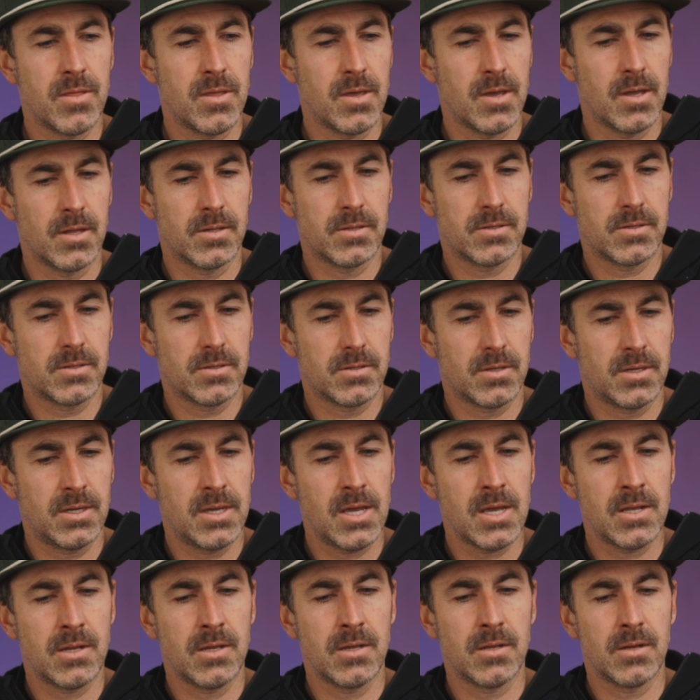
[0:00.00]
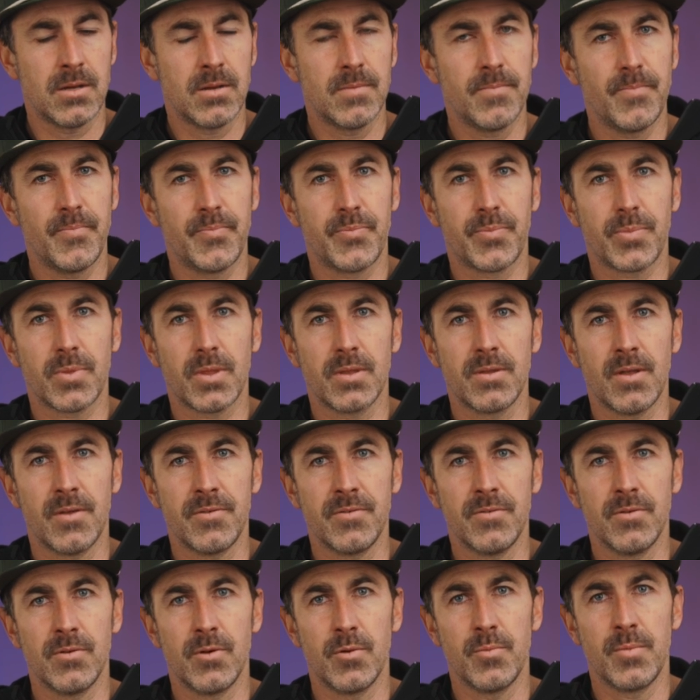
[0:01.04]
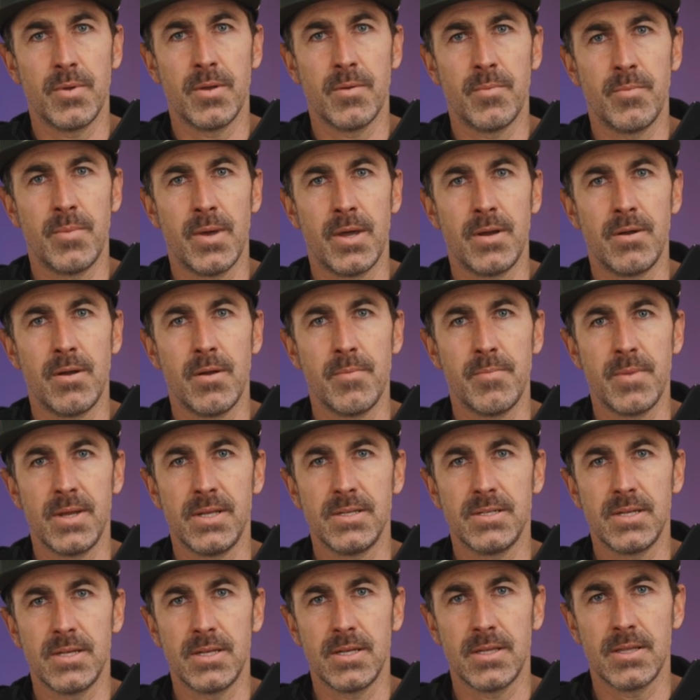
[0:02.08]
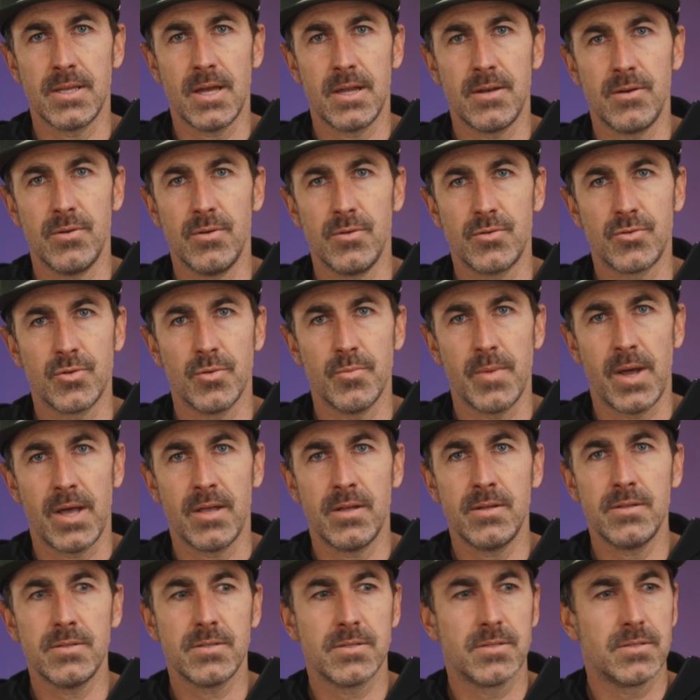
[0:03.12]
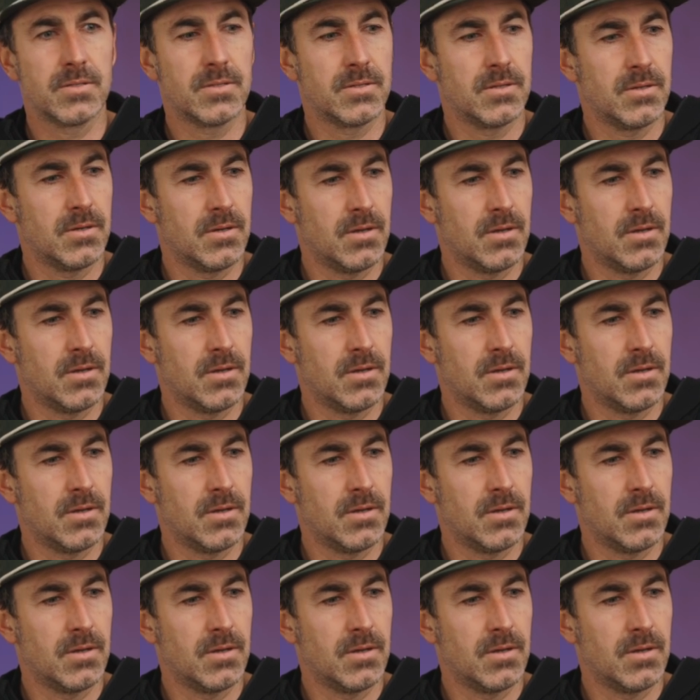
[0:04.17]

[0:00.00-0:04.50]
that Canon does a little bit better at maintaining that neutral balance.